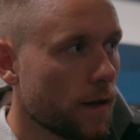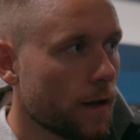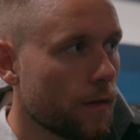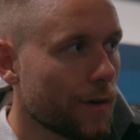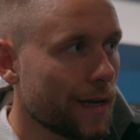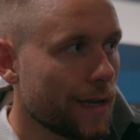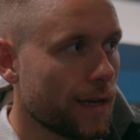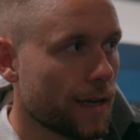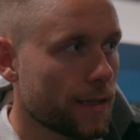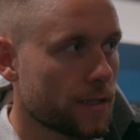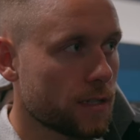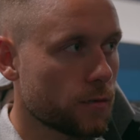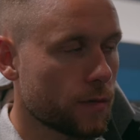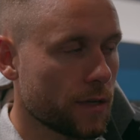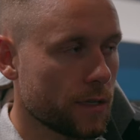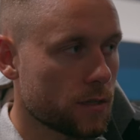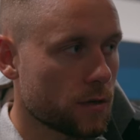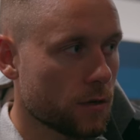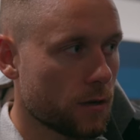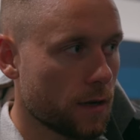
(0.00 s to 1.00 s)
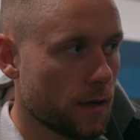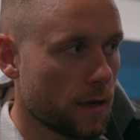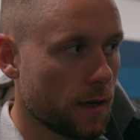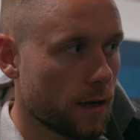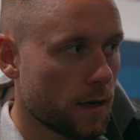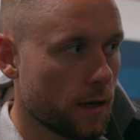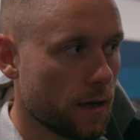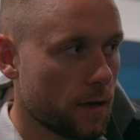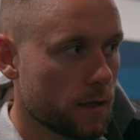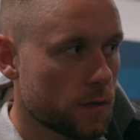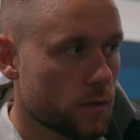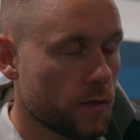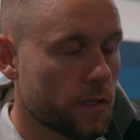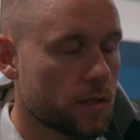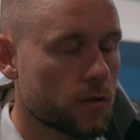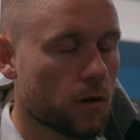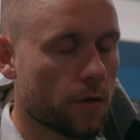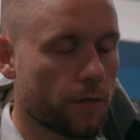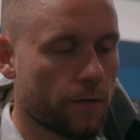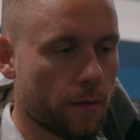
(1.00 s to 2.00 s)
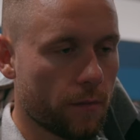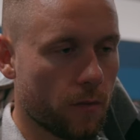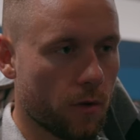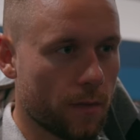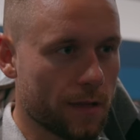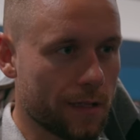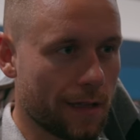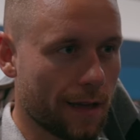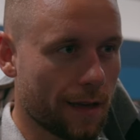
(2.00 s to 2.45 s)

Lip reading: we can't switch off in moments